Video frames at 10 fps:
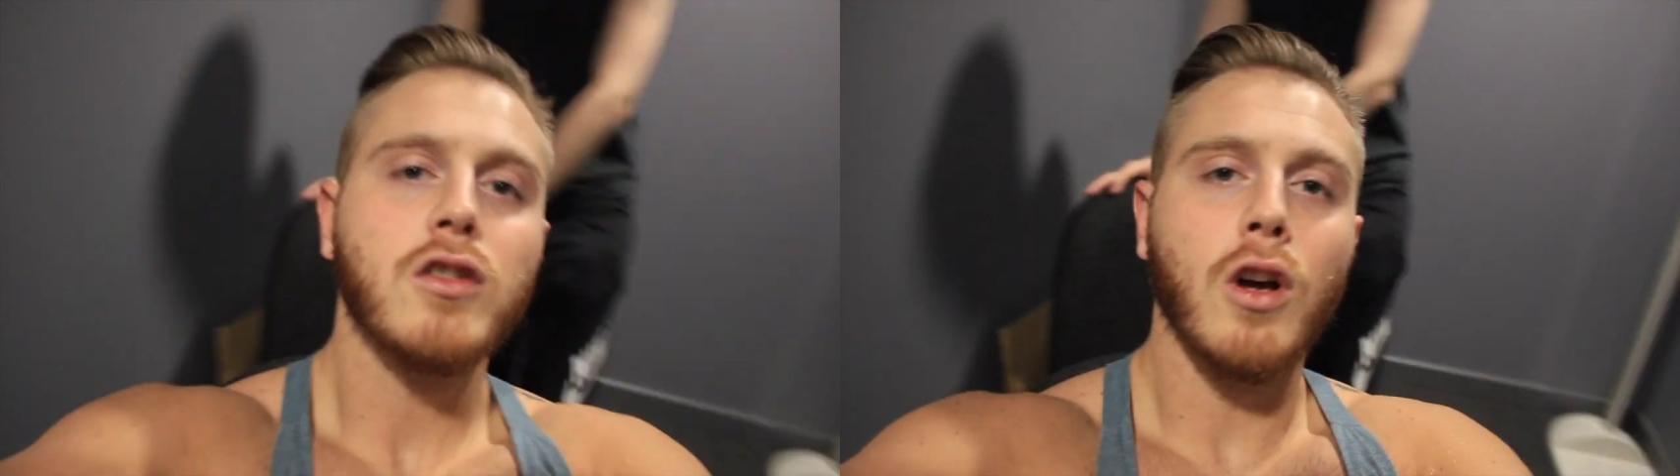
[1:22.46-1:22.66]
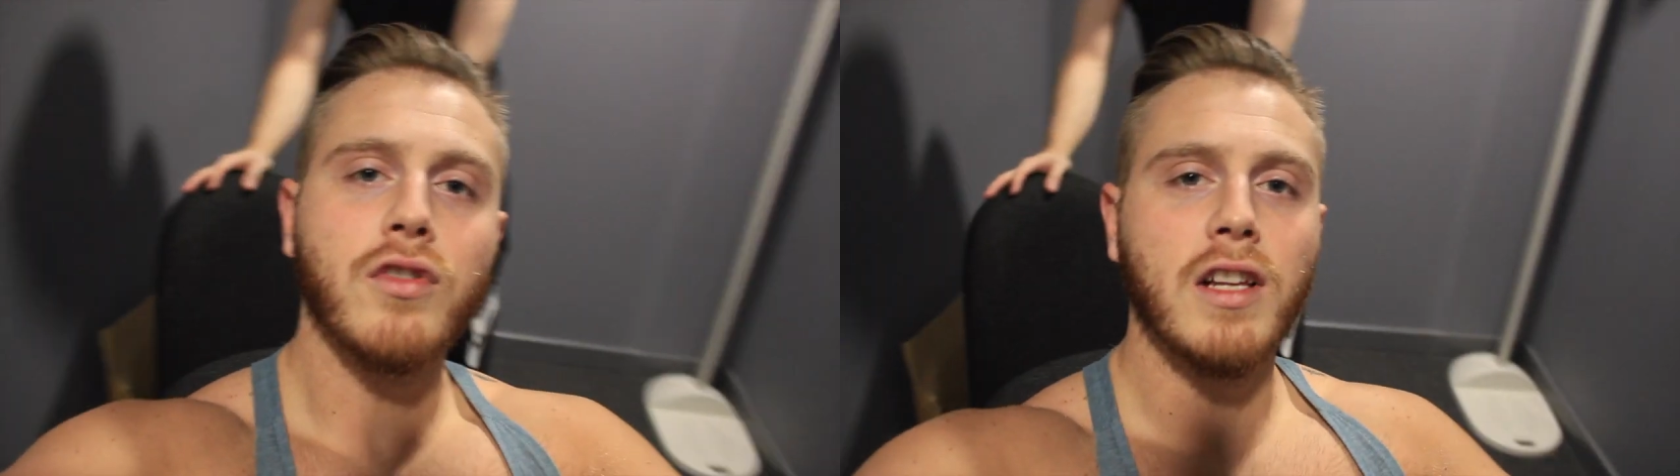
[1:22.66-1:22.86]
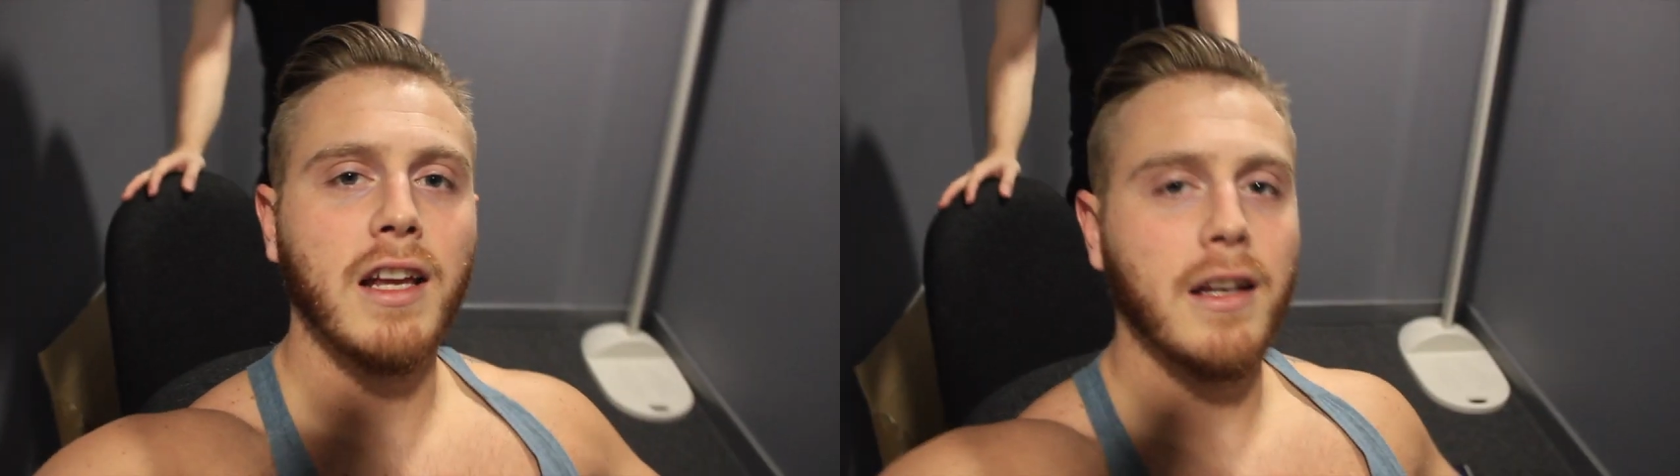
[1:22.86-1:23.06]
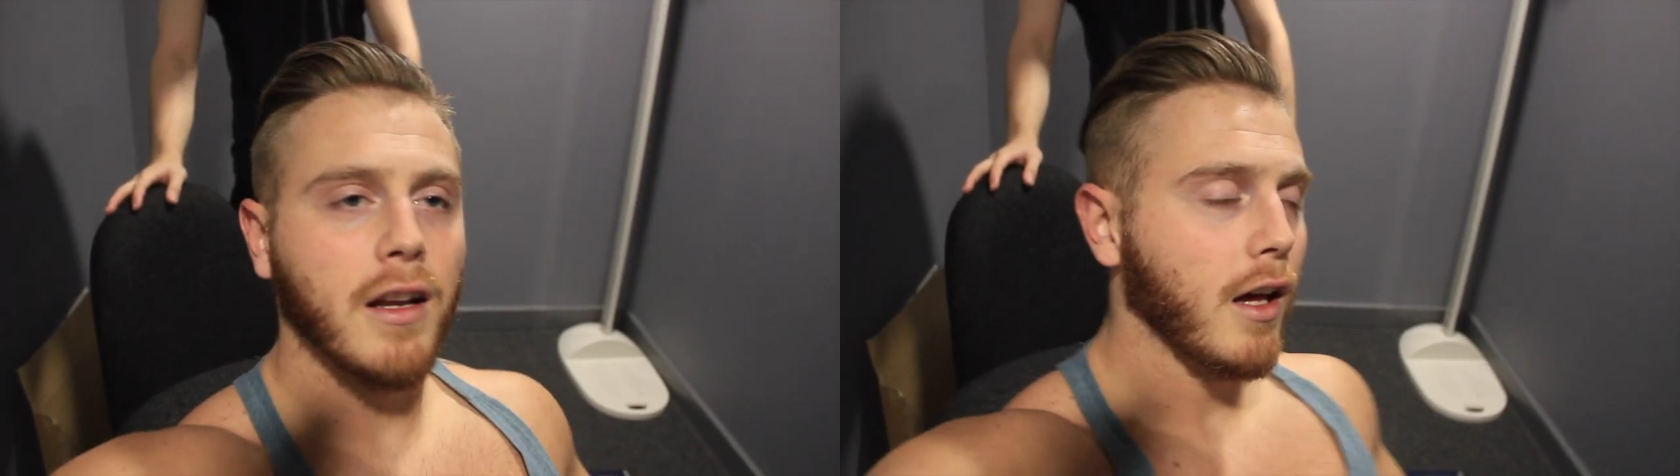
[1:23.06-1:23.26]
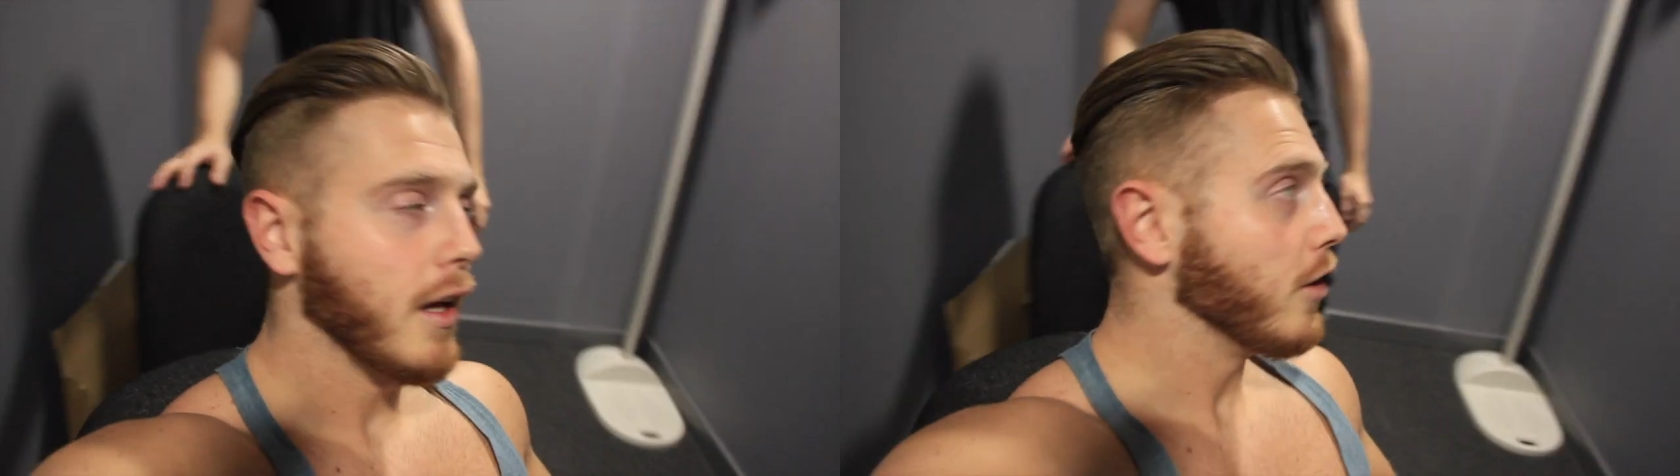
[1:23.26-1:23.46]
So obviously in,
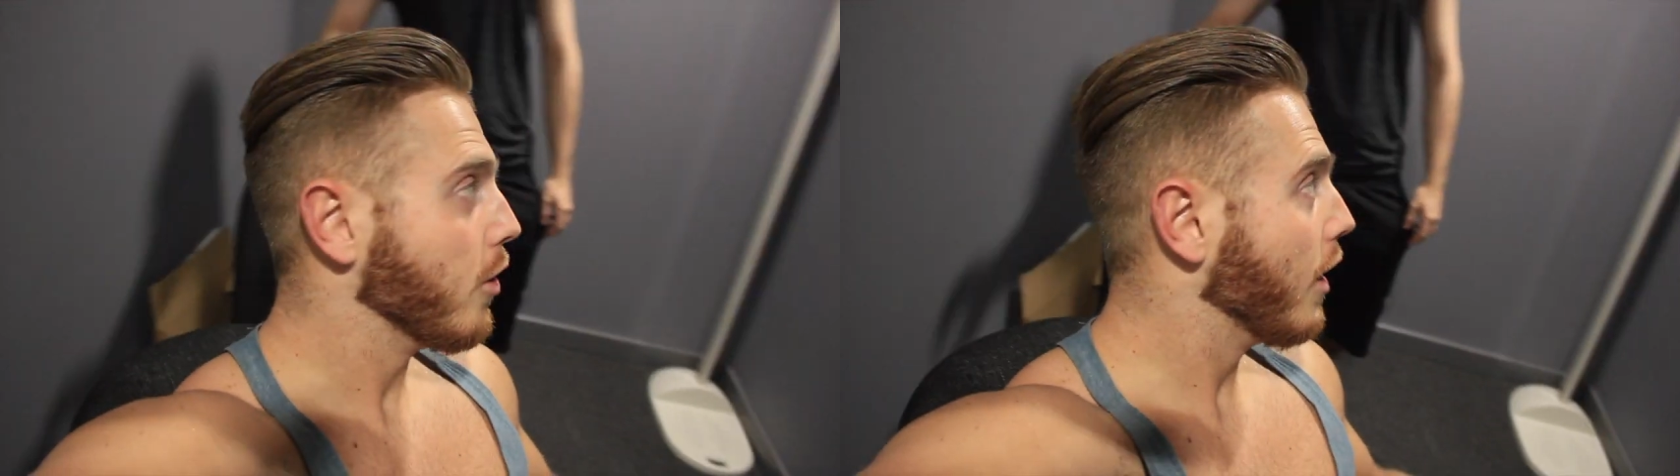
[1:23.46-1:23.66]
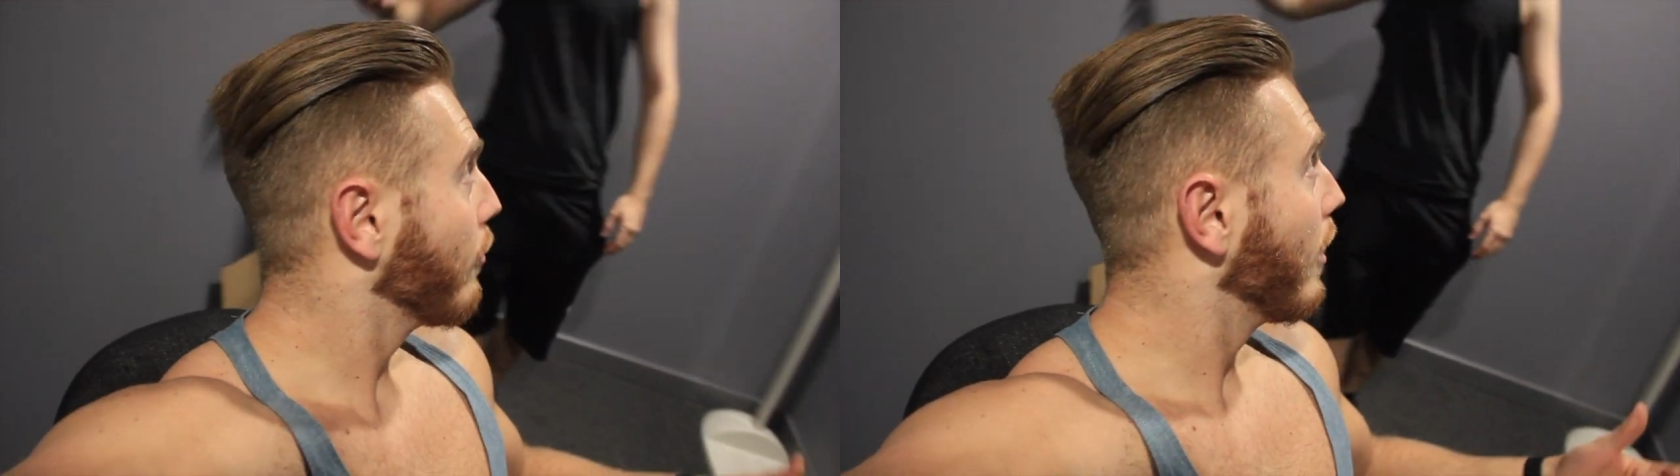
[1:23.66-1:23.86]
uh, in your life